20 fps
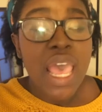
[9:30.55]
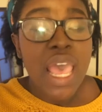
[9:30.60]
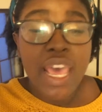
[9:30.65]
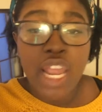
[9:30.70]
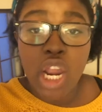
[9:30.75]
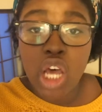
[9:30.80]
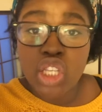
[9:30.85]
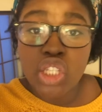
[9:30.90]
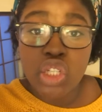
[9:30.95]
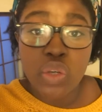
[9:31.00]

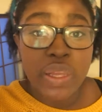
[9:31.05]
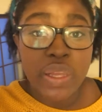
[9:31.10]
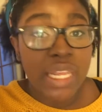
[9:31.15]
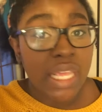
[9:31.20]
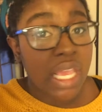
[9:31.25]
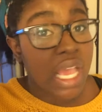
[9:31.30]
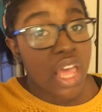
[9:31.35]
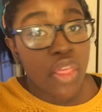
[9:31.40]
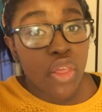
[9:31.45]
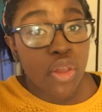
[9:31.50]
and also
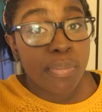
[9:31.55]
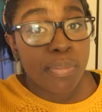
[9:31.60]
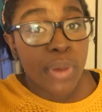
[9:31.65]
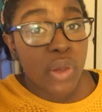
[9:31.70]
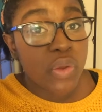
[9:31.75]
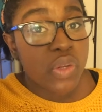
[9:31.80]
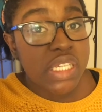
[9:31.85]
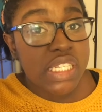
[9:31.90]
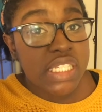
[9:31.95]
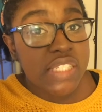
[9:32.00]
any other
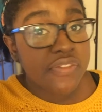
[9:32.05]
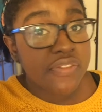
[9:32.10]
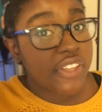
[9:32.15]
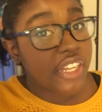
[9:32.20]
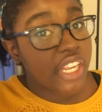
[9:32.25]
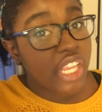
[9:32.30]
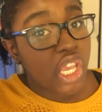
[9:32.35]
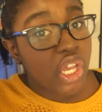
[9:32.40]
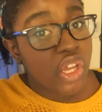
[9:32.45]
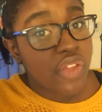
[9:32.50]
bonus
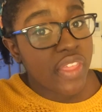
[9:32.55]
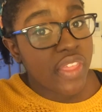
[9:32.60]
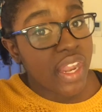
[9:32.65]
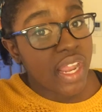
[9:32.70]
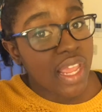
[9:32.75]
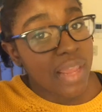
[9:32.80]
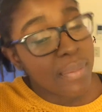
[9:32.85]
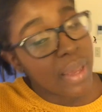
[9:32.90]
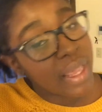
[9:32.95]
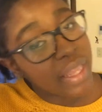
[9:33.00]
video that
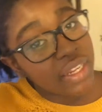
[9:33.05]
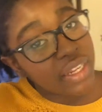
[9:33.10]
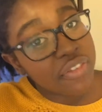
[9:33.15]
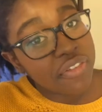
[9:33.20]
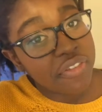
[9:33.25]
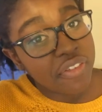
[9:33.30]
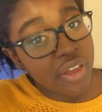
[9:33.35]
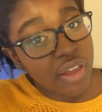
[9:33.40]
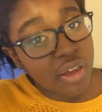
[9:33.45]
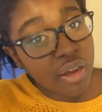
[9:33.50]
I might
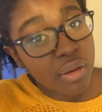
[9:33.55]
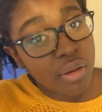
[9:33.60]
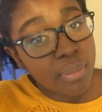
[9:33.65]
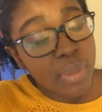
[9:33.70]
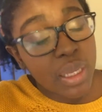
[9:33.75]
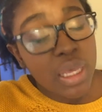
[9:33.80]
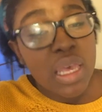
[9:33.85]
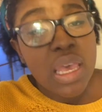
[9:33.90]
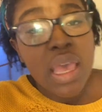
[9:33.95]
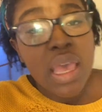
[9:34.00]
film.